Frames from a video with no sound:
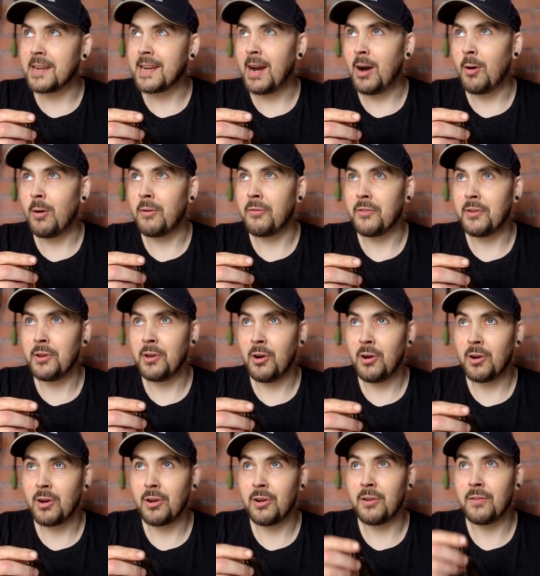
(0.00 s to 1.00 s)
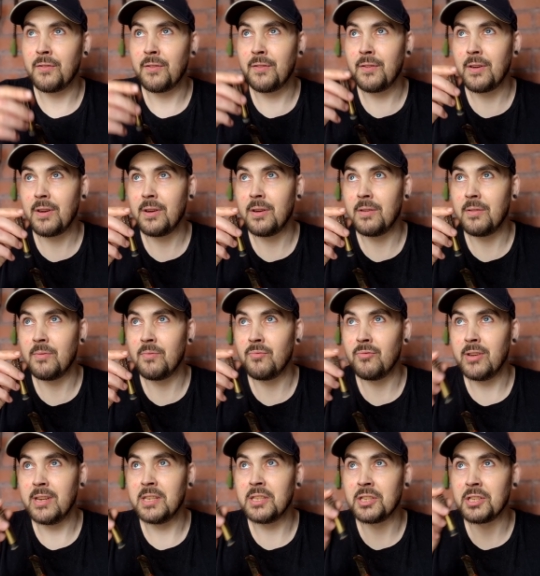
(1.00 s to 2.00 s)
Gareth and Hoggoth
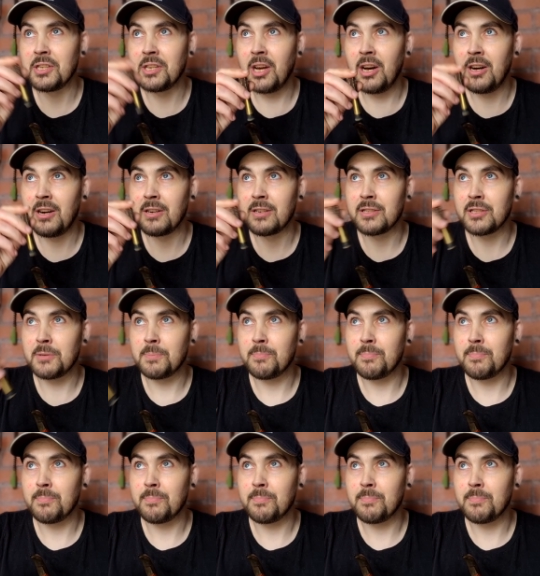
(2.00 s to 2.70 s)
Rich Dark